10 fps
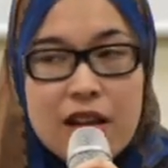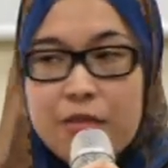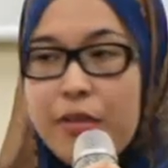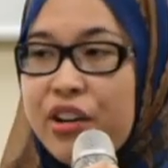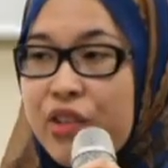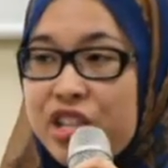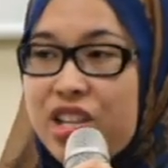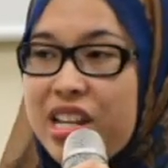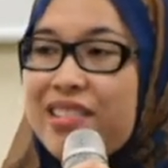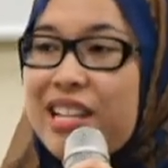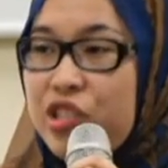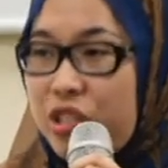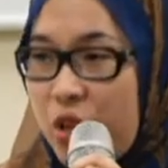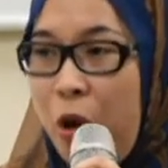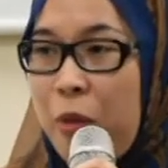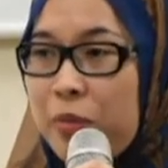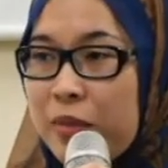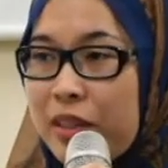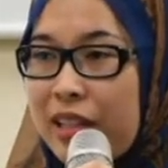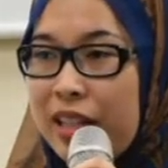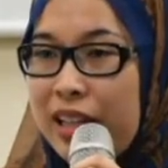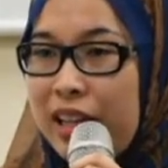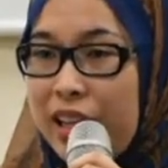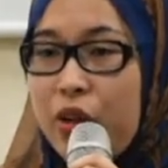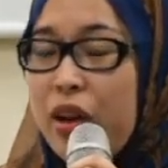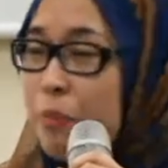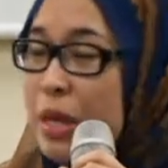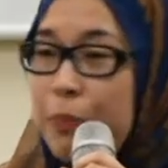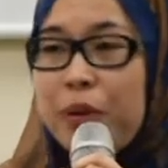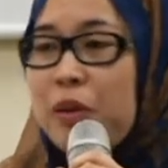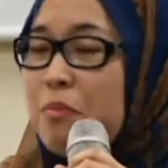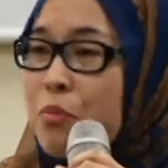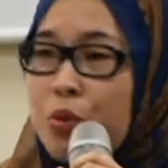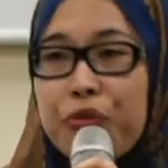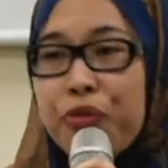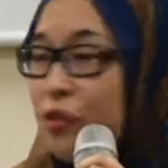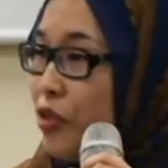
Migration is such a norm. People move,